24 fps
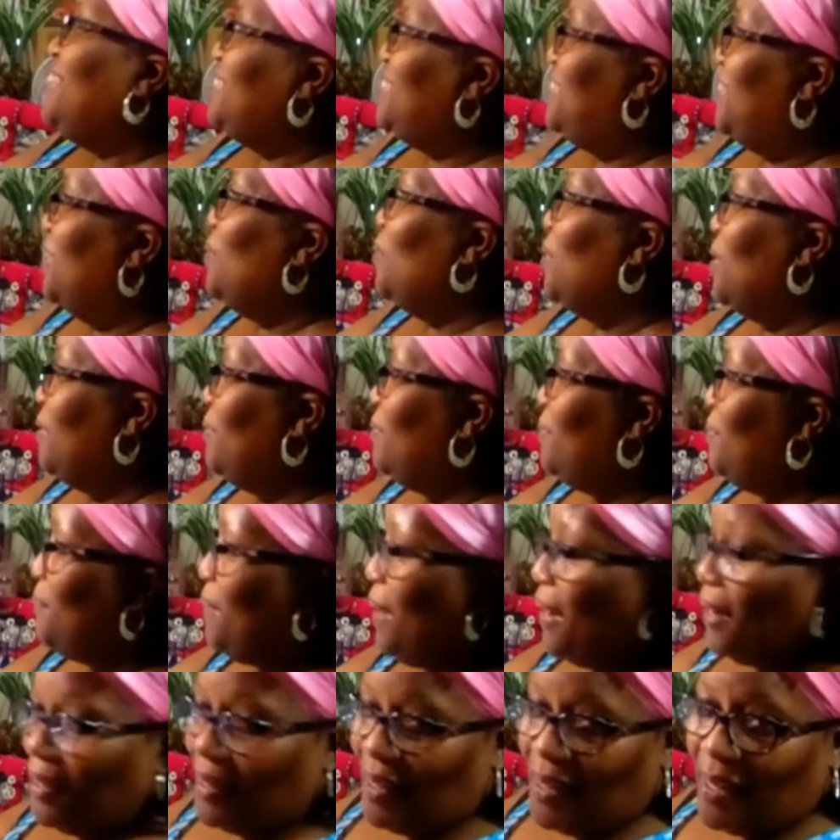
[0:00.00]
She would have,
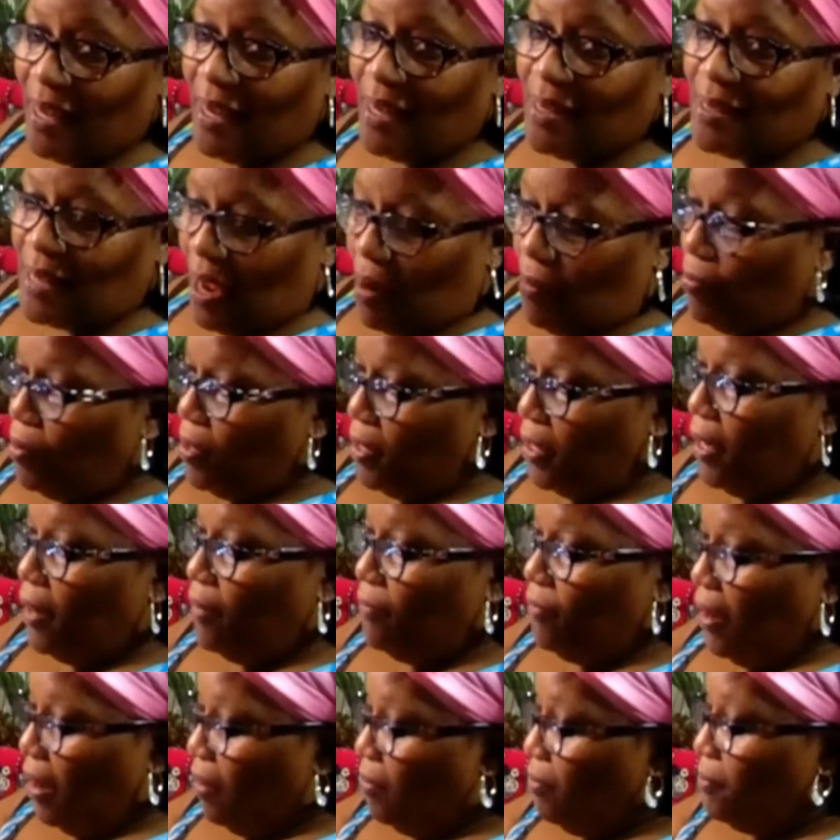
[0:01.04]
back in the days, I would
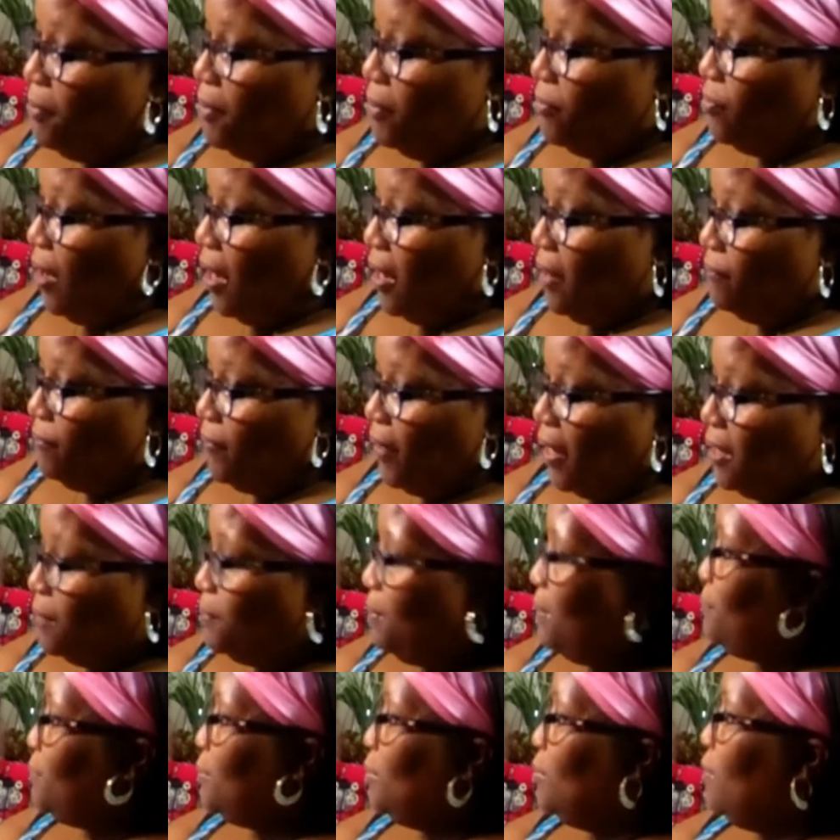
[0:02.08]
have. I would have been trying to fight
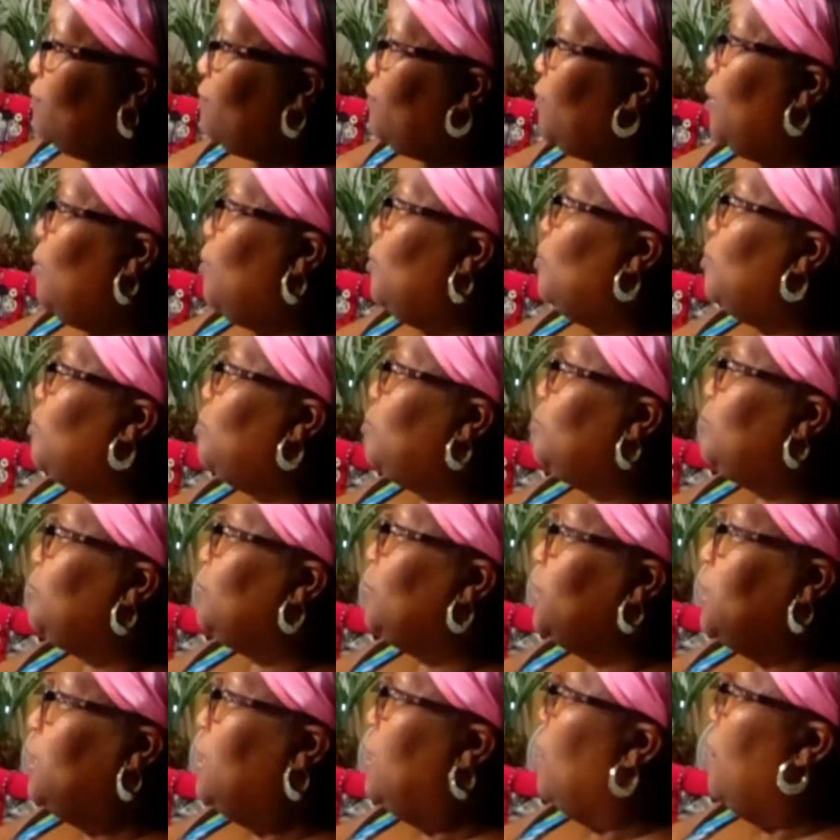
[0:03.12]
people through the phone.
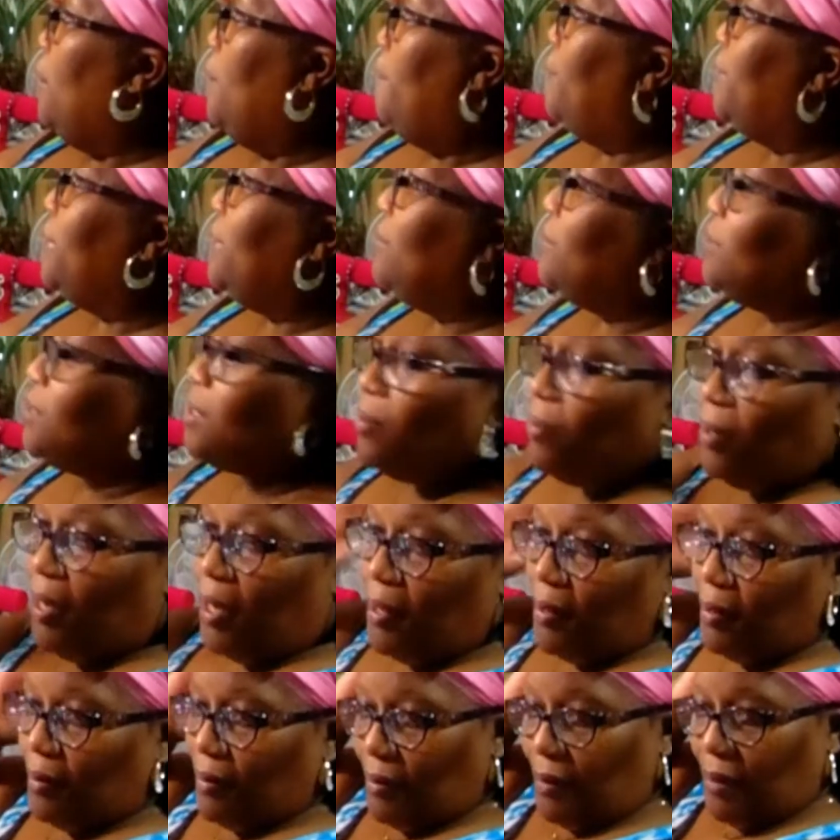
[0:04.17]
But it was
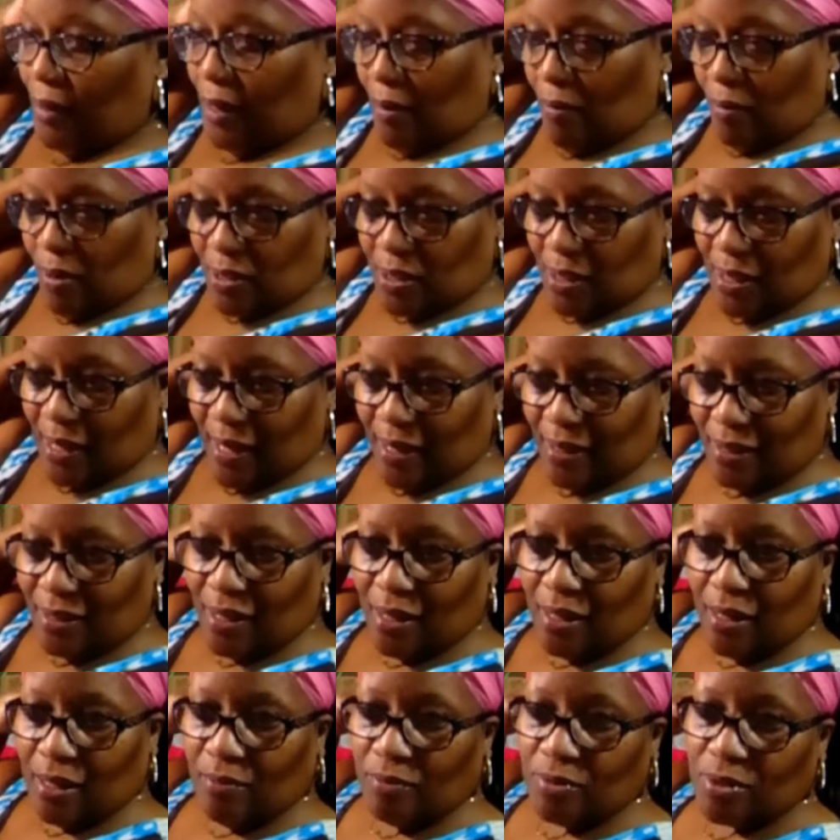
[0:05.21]
okay. It wasn't like
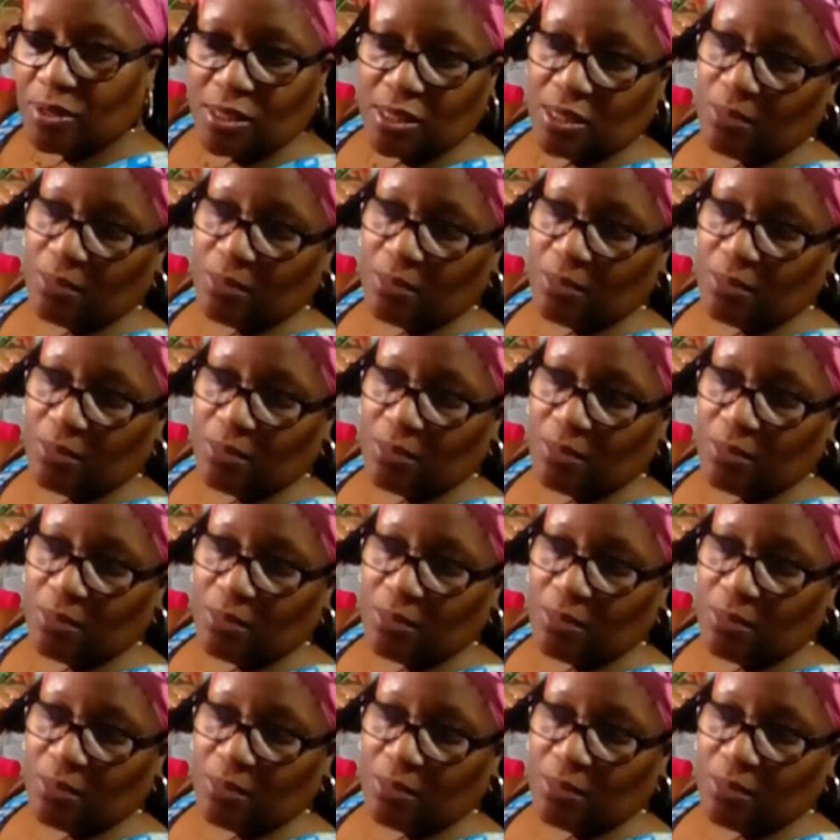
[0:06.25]
that. It was